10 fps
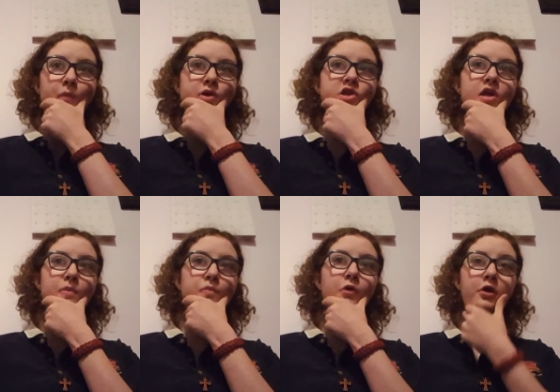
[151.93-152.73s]
Which,
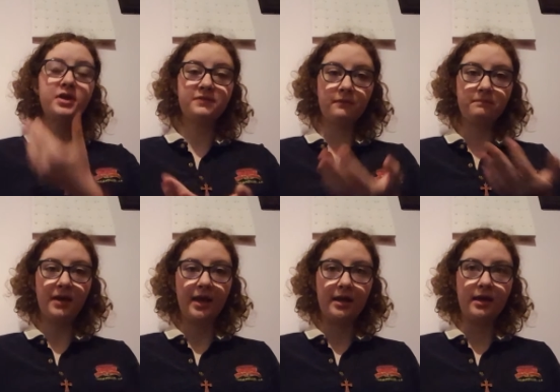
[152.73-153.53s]
it works for
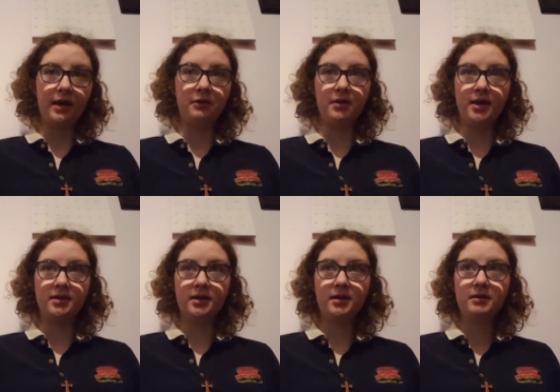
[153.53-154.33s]
Ben and Aaron
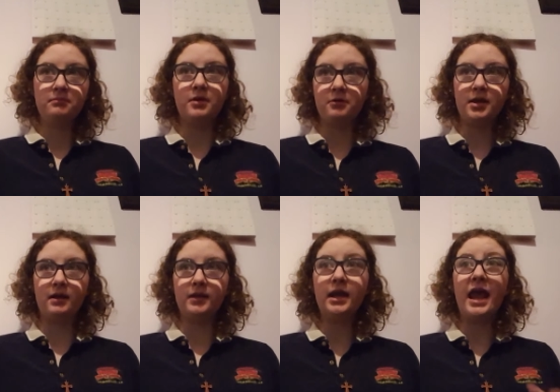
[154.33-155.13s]
and Mary
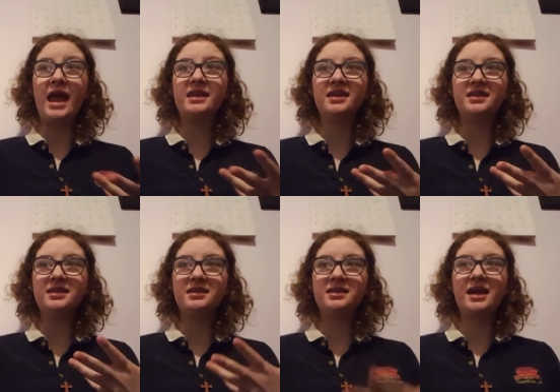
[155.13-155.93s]
Ellen. And I
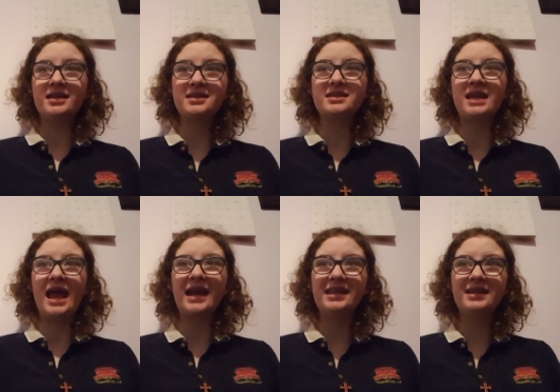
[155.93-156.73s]
guess
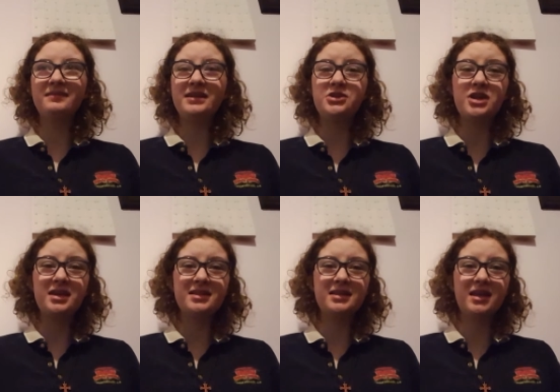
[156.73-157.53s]
technically
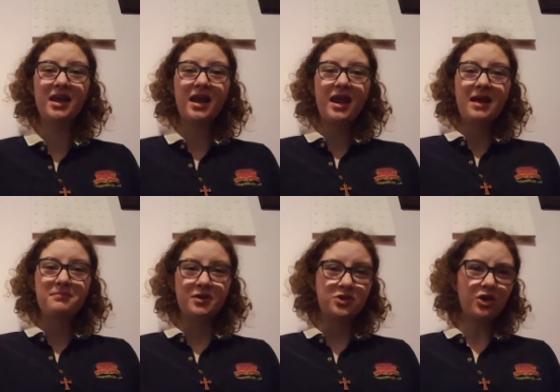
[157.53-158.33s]
Jason.
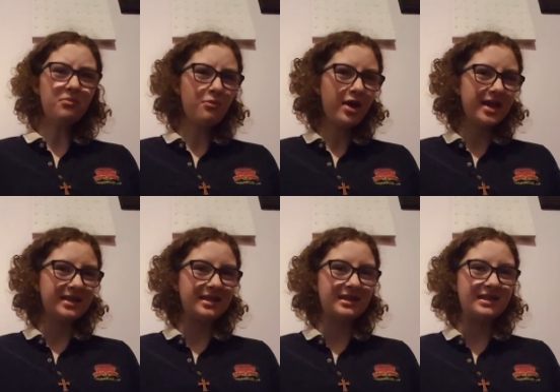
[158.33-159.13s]
But John
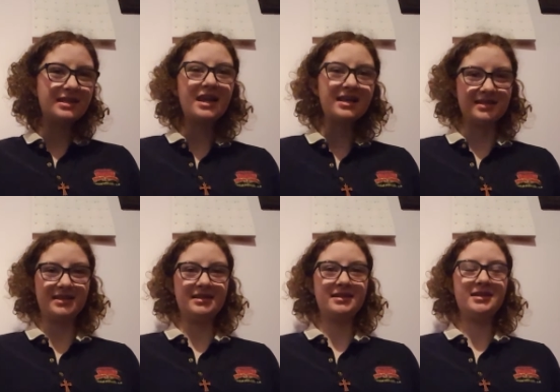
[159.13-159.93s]
Boy
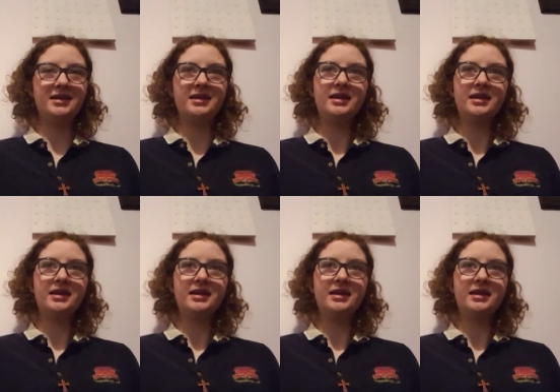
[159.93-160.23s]
doesn't.